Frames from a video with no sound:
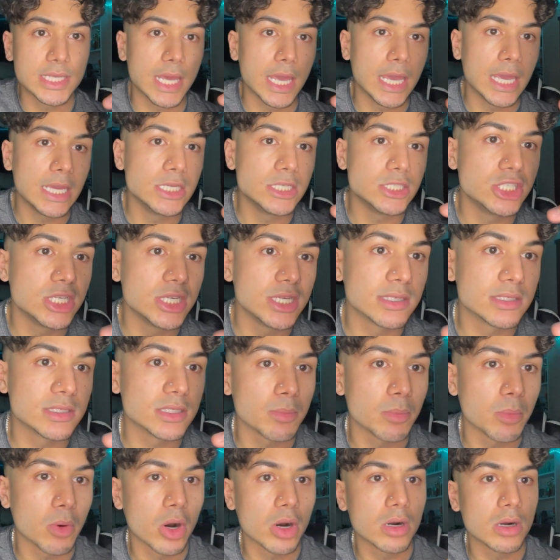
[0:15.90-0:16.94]
aging is
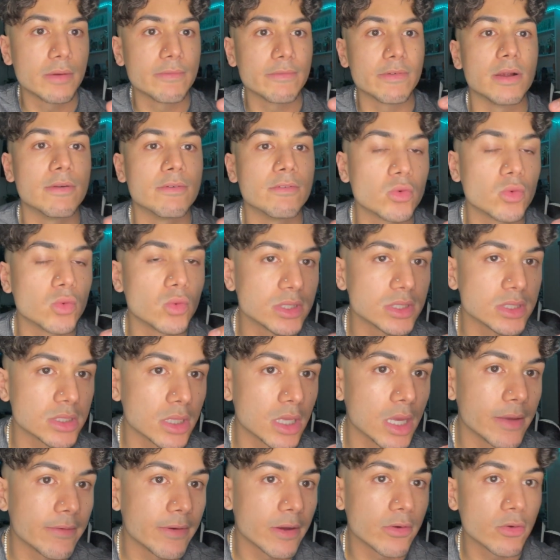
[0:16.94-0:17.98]
a part of everyone's
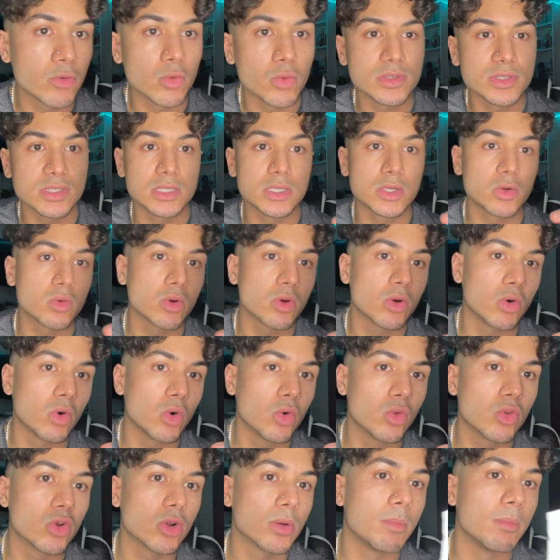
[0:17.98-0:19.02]
life. Everyone's gonna grow
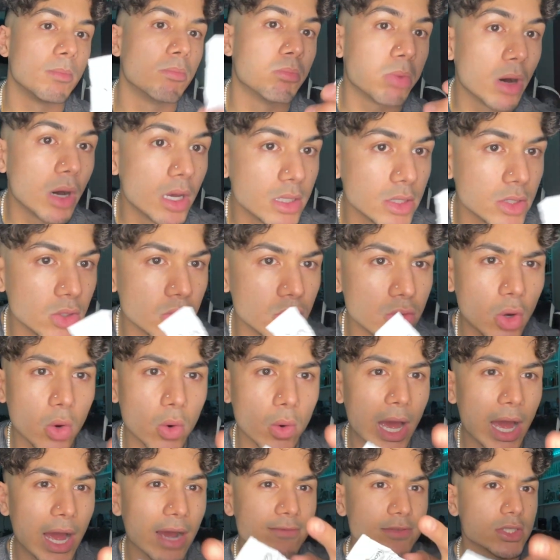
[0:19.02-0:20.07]
older, but you
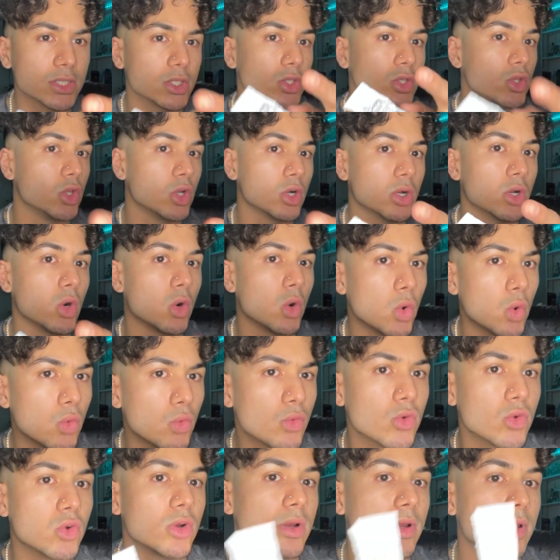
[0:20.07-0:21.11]
don't have to look
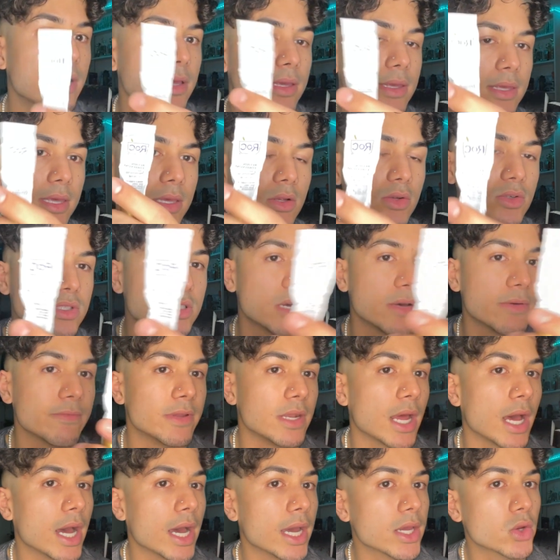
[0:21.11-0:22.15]
older. Get yourself
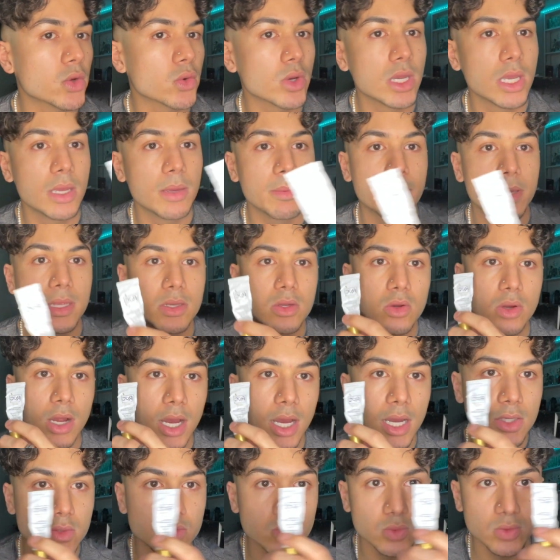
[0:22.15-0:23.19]
an eye cream and your
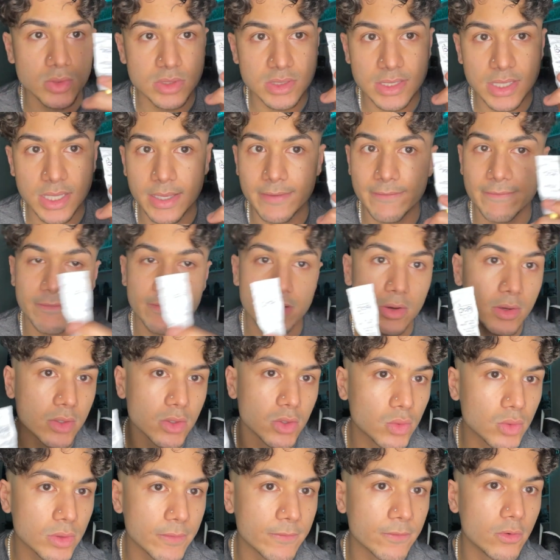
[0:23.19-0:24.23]
eyes will stay very
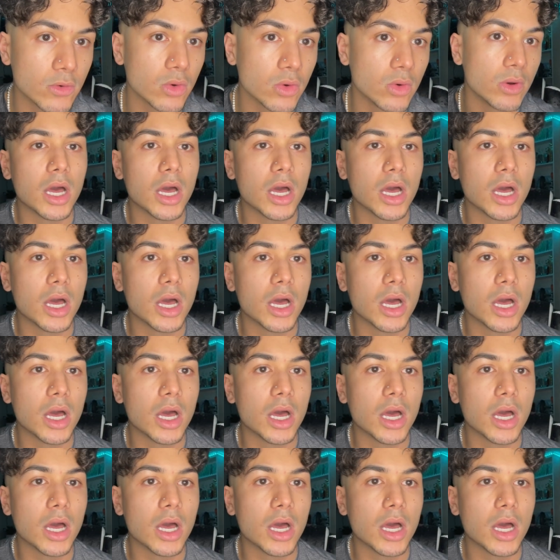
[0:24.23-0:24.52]
youthful.